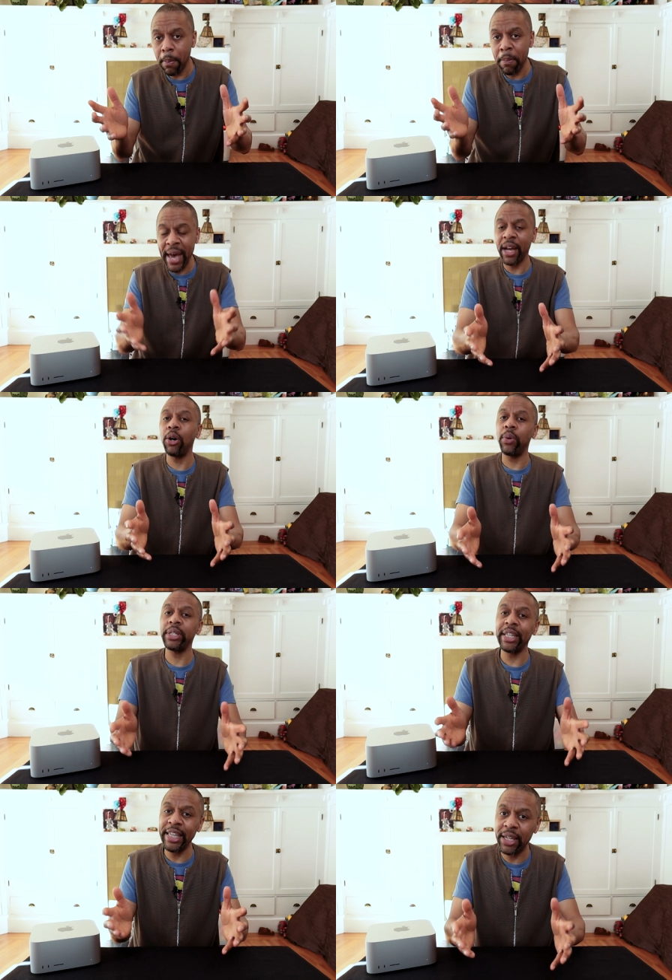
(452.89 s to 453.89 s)
Mac
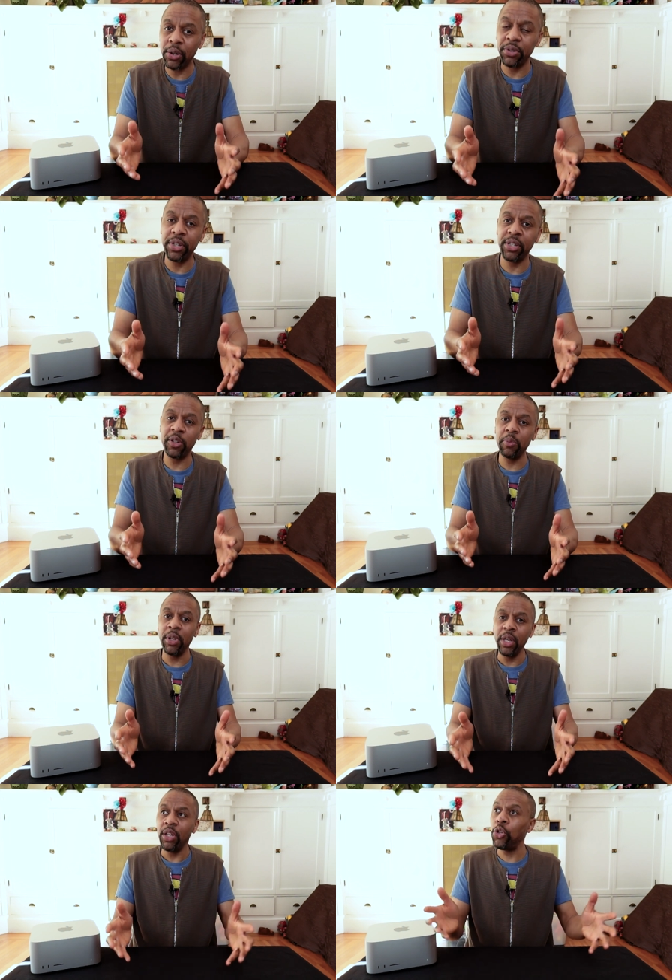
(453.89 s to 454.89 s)
OS ecosystem,
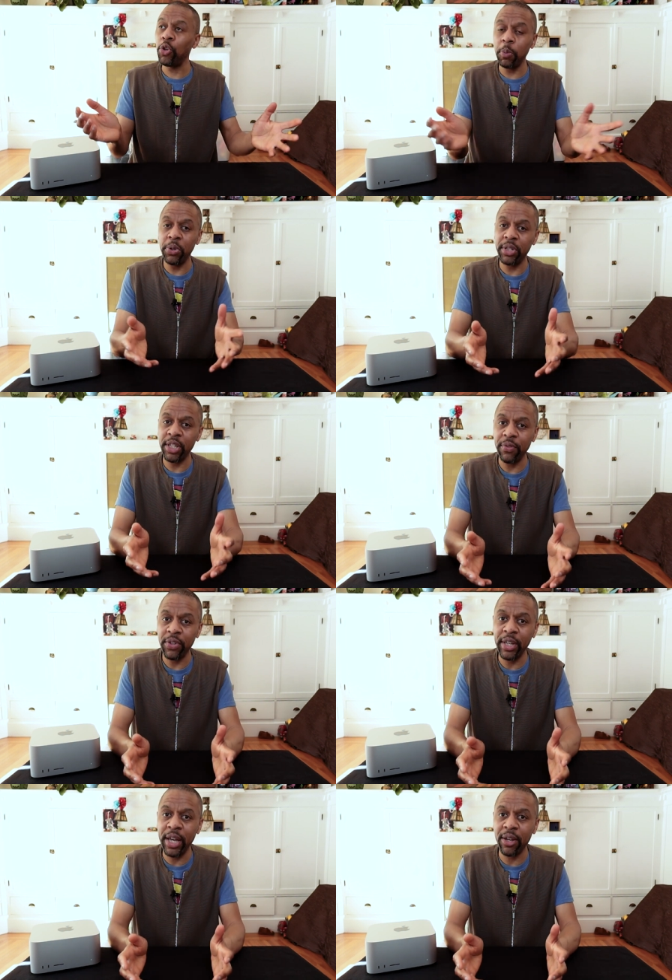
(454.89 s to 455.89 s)
you could put stuff
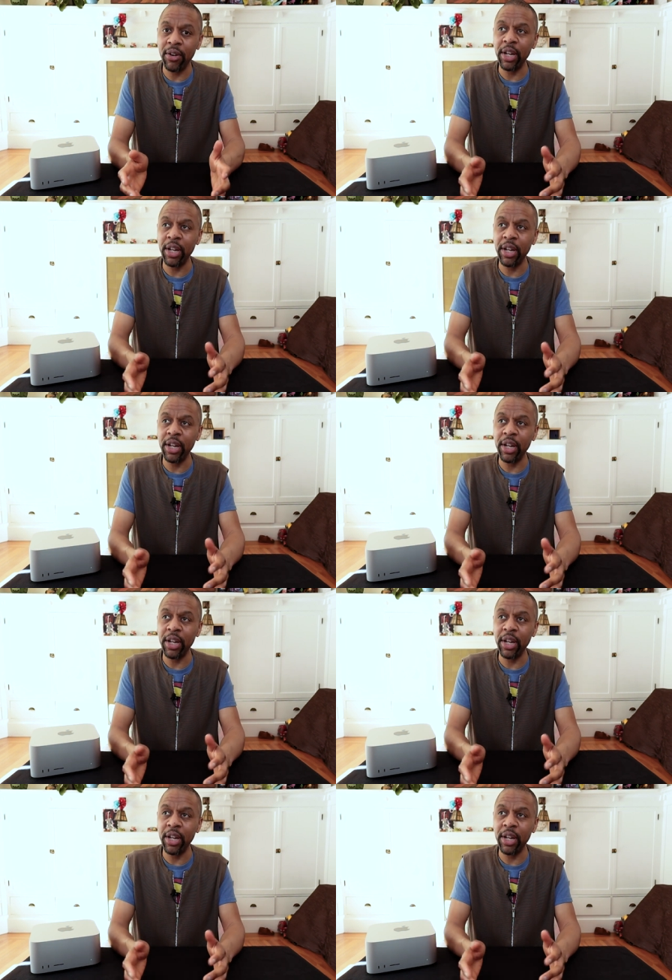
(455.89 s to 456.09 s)
together.